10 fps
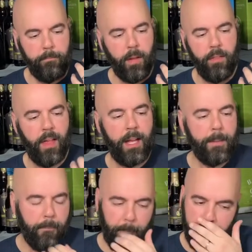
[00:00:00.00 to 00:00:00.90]

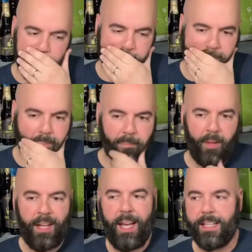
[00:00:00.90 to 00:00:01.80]
Then,
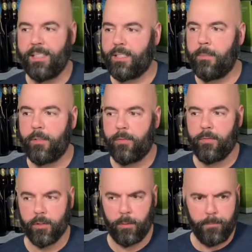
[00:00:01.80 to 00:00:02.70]
yeah, I get some of the
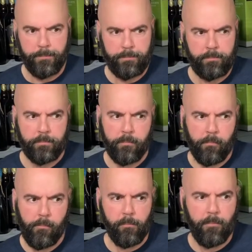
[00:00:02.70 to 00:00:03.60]
fruit.
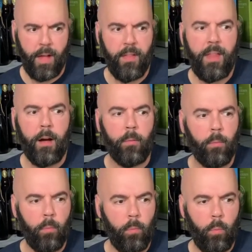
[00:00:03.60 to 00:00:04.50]
And then that
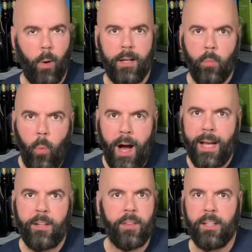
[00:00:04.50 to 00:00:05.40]
white
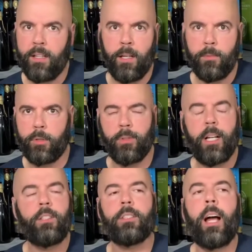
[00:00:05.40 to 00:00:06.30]
wine thing comes through, which
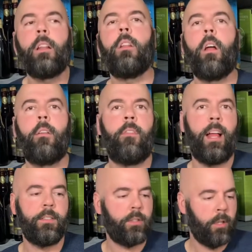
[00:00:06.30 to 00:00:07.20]
I love
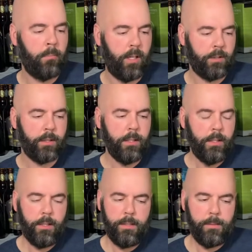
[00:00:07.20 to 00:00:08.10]
that so much.
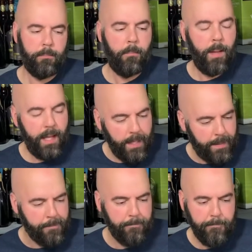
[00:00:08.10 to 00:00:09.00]
Man.